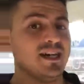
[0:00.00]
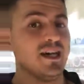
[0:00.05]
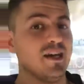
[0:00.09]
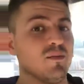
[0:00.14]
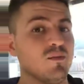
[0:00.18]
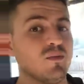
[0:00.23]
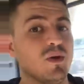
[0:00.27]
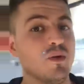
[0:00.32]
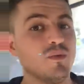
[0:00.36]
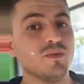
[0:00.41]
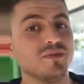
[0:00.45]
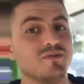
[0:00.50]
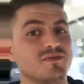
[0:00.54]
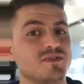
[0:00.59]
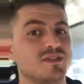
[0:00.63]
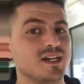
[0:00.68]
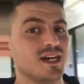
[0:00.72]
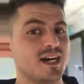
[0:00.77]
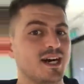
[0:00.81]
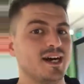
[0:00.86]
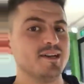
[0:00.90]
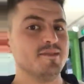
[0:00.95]
and what we've
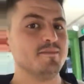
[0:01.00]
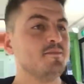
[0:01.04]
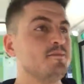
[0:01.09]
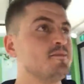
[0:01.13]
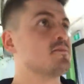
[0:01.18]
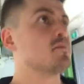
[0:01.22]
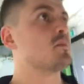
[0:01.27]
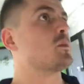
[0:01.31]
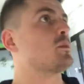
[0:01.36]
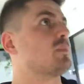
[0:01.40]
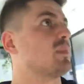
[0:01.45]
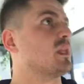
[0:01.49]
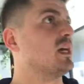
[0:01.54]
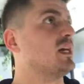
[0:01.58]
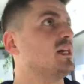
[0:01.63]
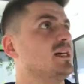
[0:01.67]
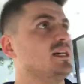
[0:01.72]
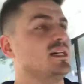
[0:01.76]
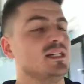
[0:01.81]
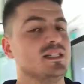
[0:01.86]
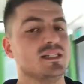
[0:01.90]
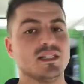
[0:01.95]
done
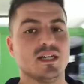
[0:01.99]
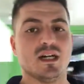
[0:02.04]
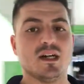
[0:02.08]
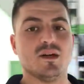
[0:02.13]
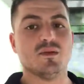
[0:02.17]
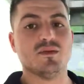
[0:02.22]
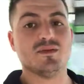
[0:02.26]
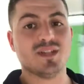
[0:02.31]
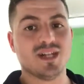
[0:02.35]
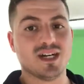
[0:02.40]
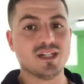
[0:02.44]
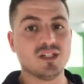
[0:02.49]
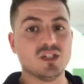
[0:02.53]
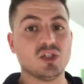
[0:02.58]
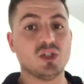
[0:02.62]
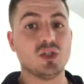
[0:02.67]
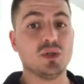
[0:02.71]
is we've done